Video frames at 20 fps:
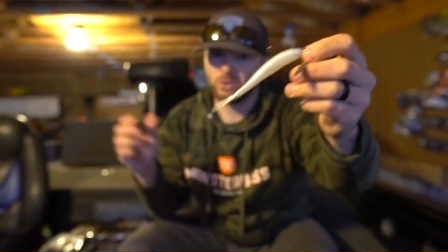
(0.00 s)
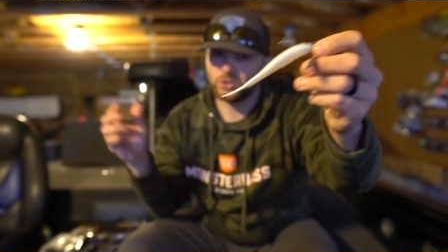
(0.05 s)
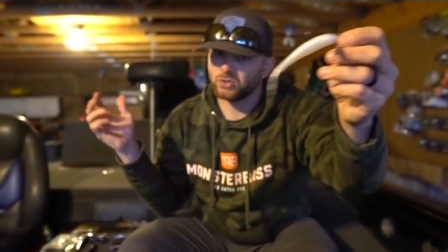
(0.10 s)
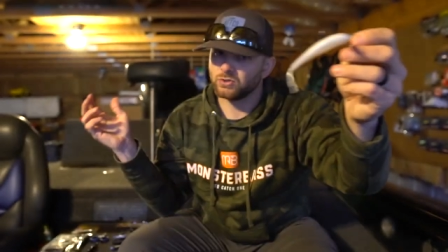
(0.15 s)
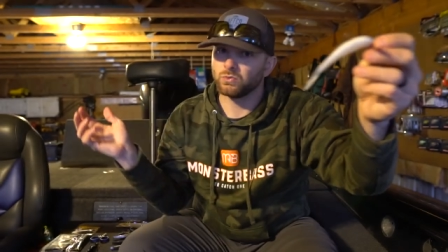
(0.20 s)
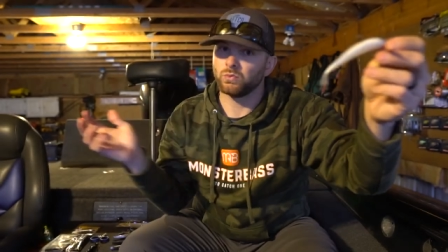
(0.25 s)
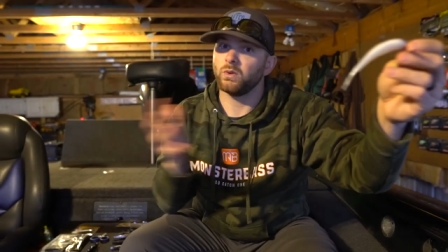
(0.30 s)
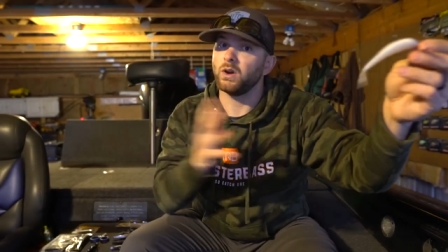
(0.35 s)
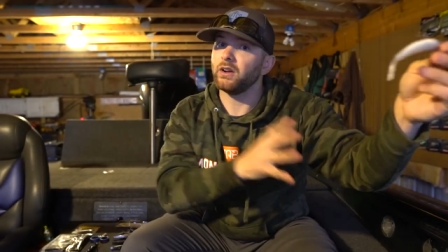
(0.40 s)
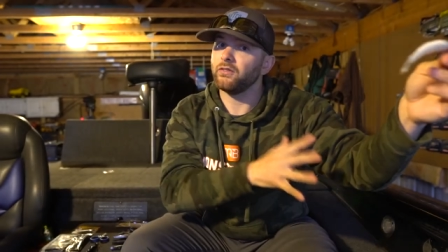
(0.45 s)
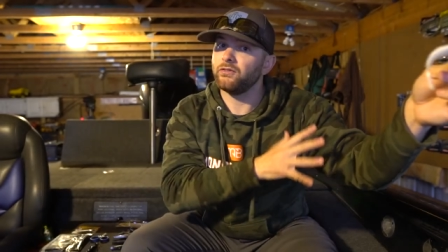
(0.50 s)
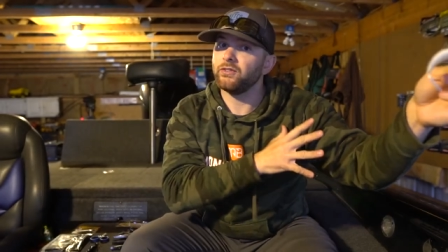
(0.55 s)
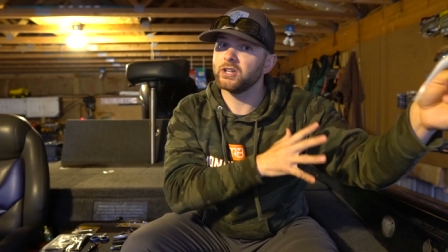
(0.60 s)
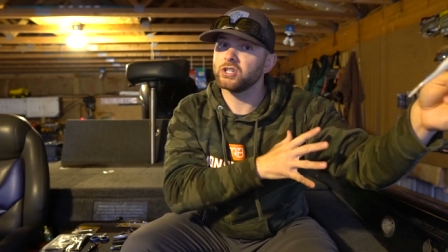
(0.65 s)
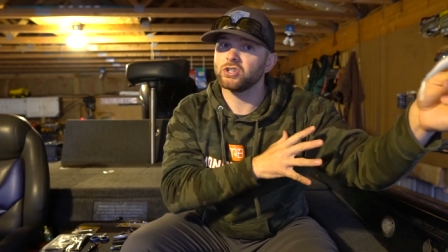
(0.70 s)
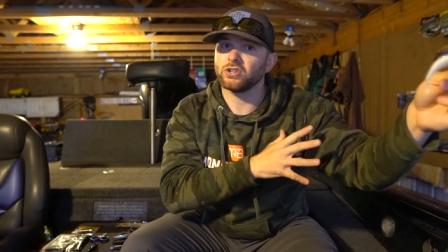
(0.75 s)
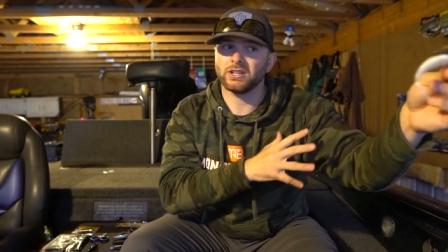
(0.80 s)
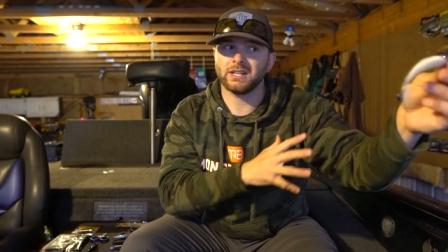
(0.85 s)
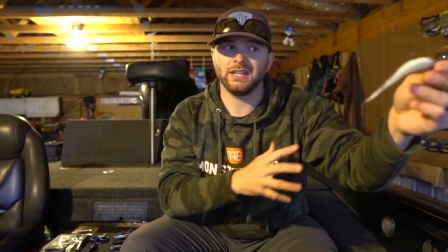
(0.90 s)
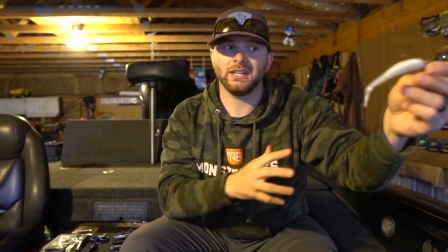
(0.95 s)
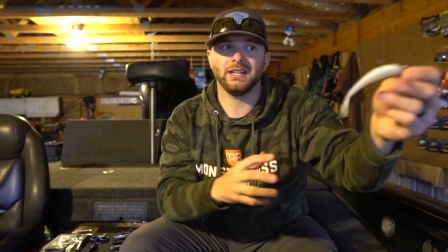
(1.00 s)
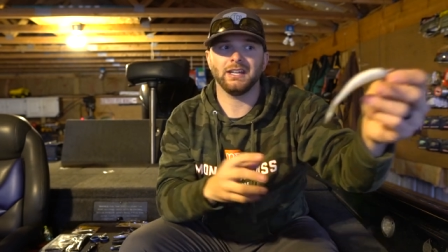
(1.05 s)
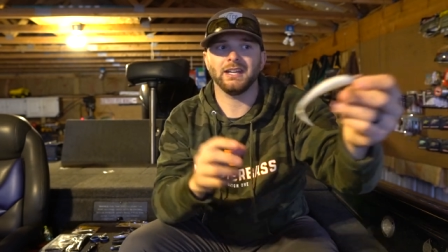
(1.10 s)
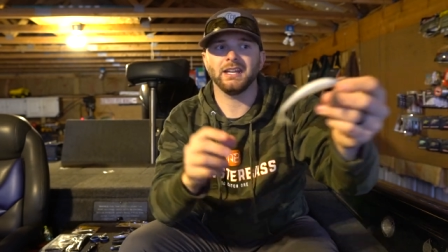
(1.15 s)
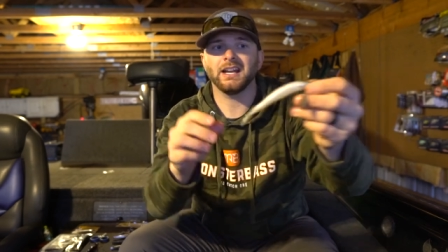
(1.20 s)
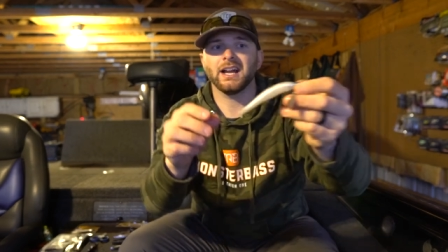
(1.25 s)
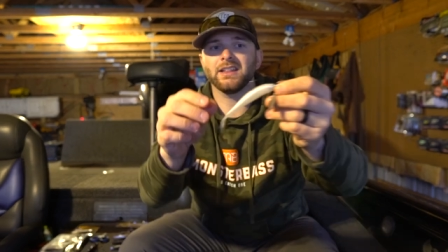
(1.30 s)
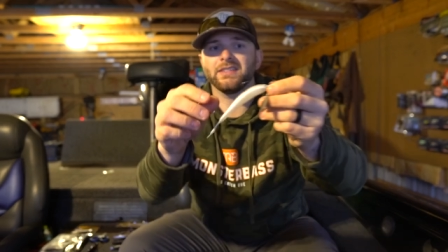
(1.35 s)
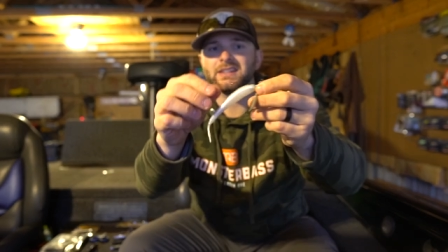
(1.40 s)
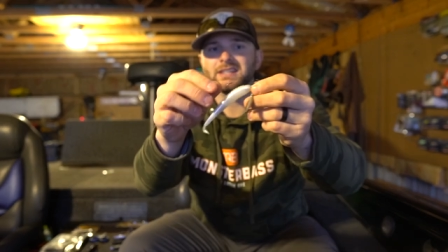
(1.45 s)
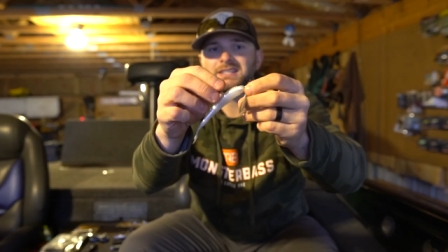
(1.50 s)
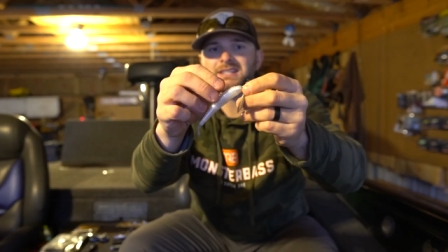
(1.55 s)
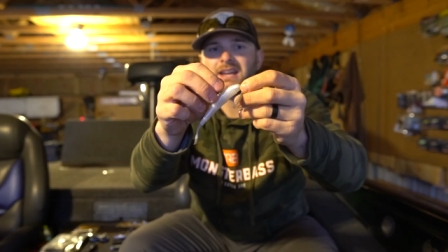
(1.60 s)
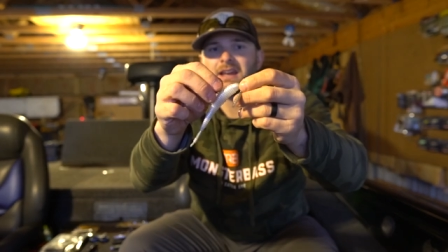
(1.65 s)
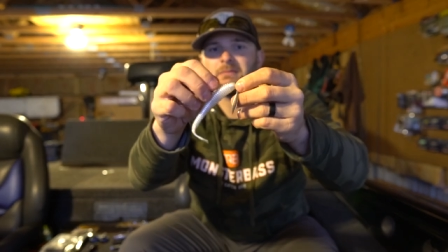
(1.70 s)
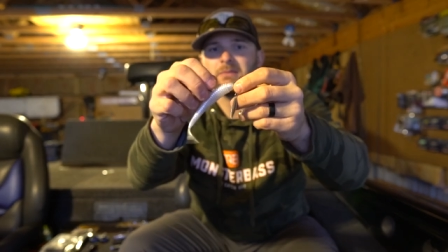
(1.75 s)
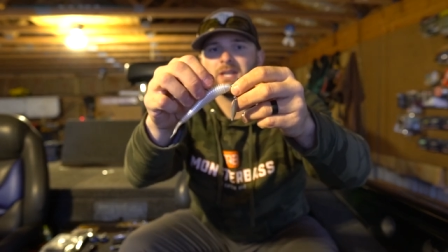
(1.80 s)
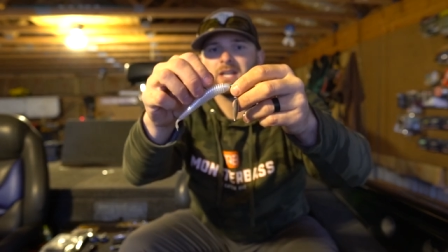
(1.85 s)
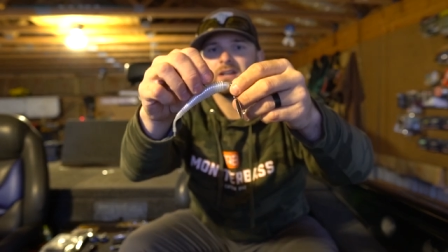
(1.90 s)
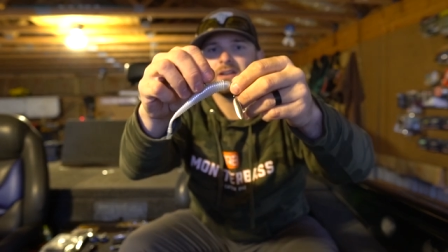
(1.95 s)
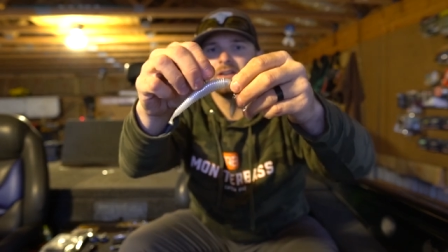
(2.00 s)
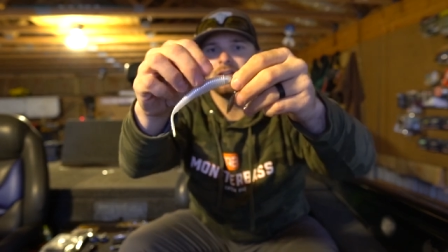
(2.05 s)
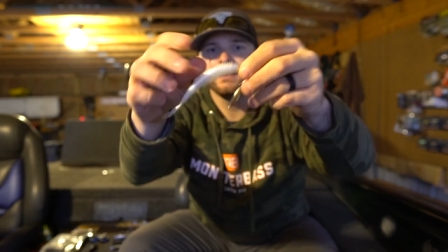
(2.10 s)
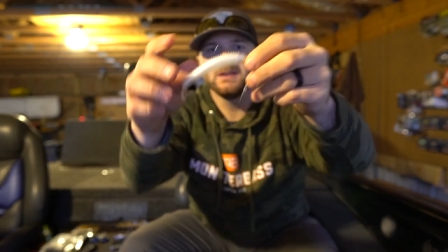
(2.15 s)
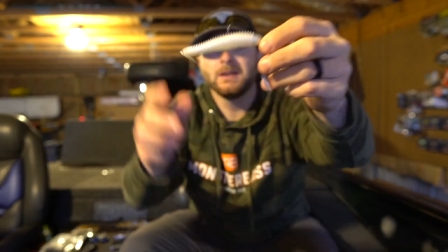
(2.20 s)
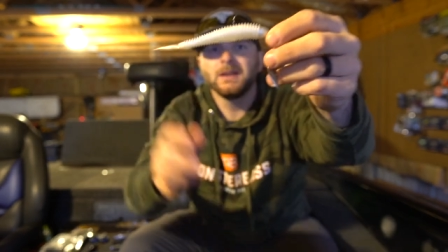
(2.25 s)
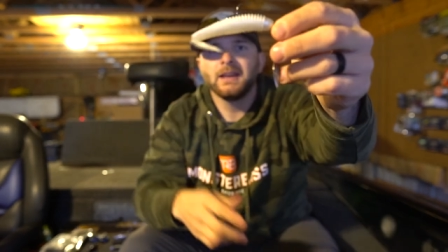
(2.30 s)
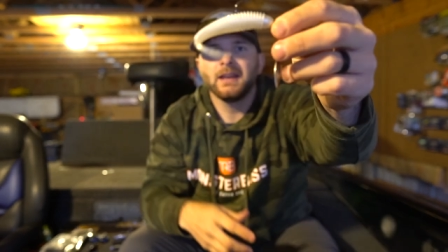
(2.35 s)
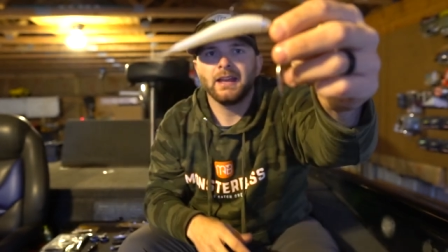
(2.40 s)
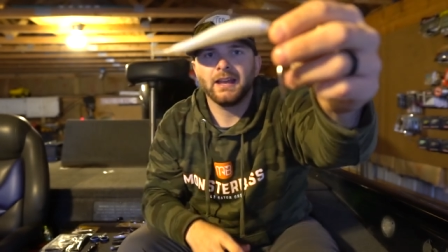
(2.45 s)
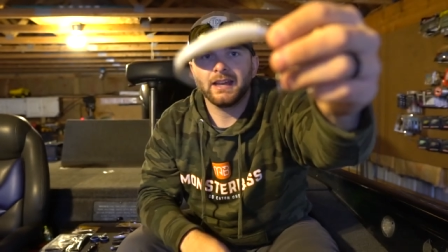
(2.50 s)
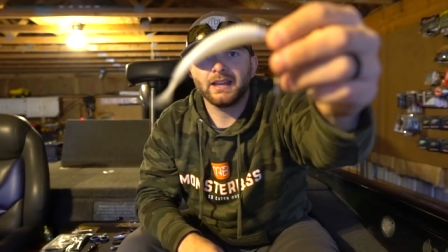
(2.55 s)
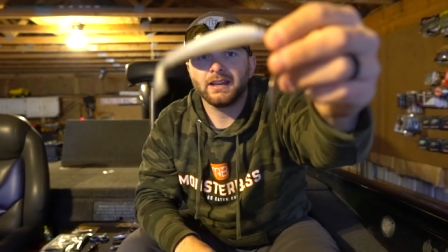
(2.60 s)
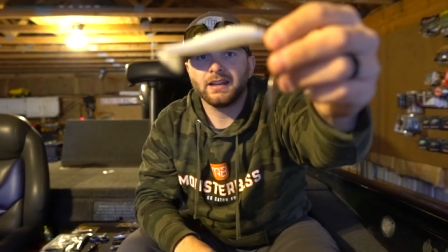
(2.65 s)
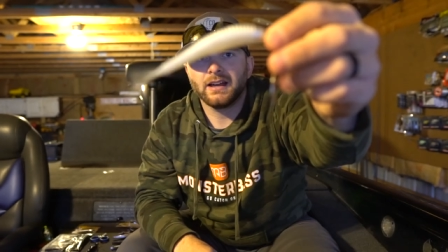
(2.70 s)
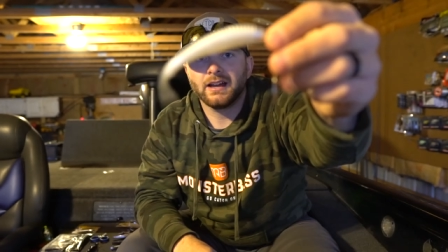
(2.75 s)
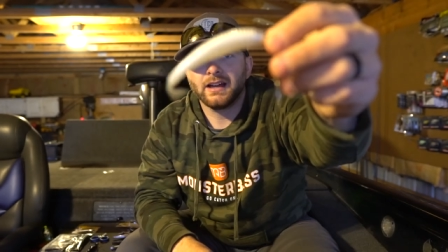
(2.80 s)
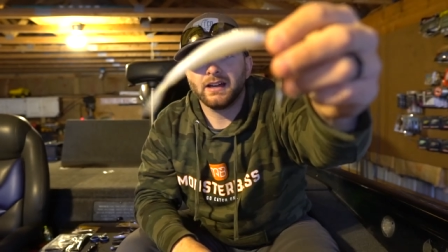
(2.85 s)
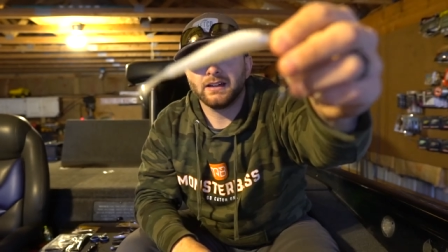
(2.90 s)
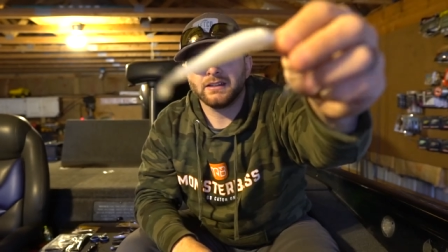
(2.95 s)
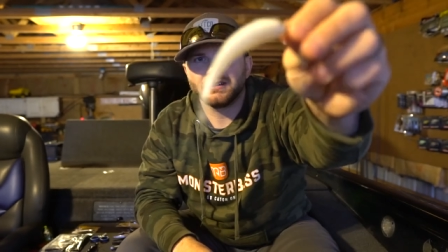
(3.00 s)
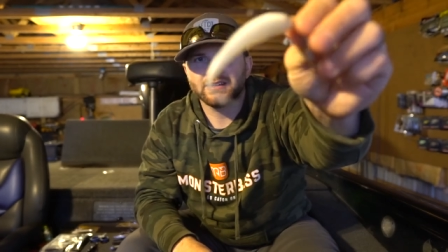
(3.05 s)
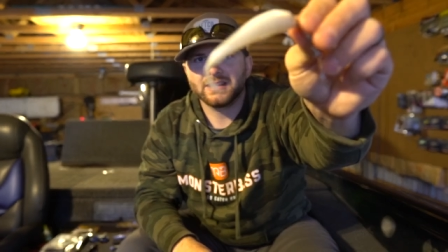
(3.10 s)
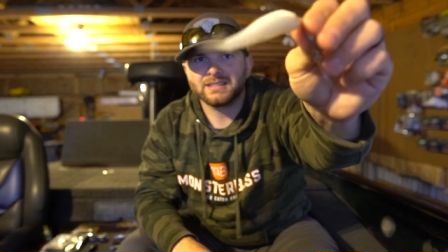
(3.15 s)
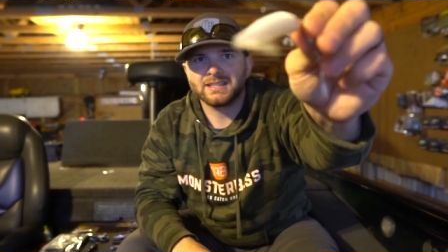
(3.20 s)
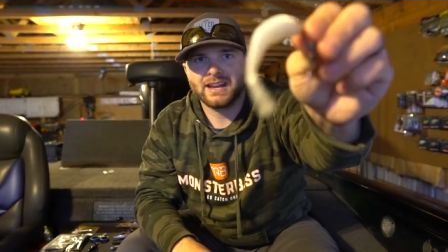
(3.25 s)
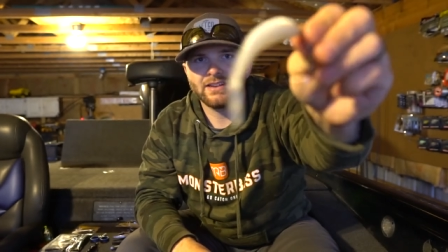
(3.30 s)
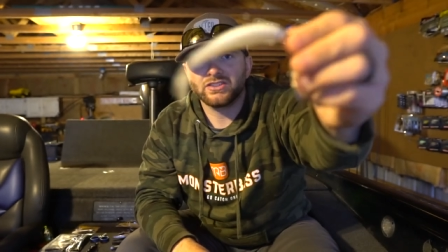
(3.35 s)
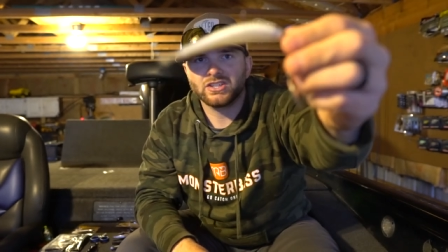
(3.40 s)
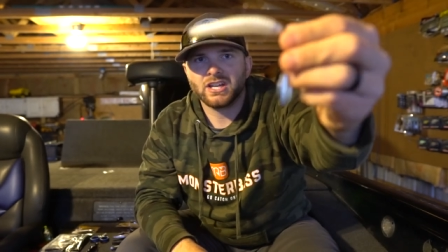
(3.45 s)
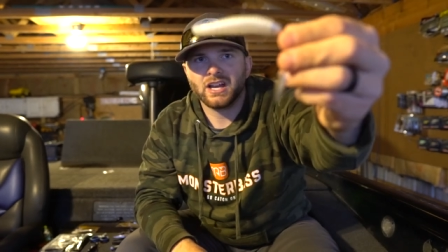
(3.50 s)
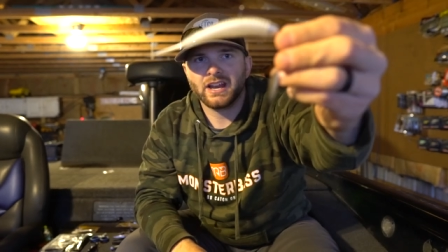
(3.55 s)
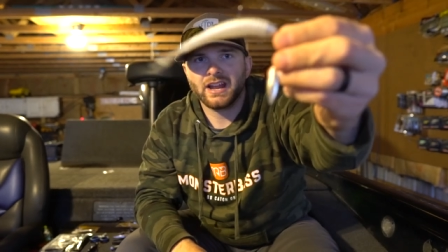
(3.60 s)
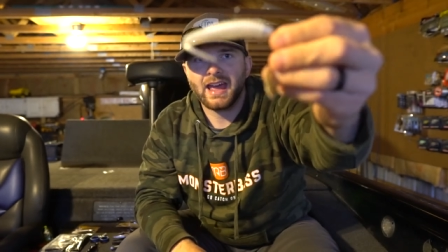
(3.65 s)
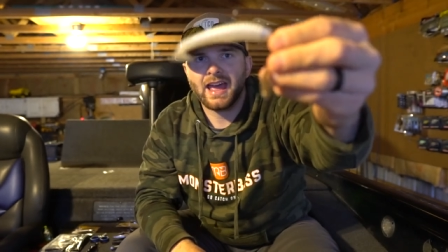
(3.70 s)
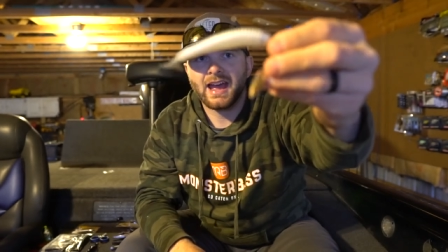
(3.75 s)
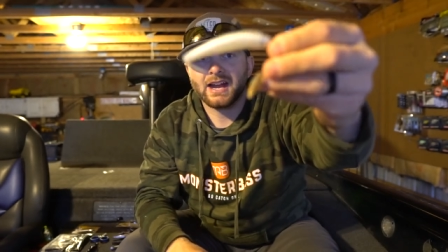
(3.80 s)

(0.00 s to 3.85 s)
which is what fish are keying in on this time of year. And uh, doesn't have a ton of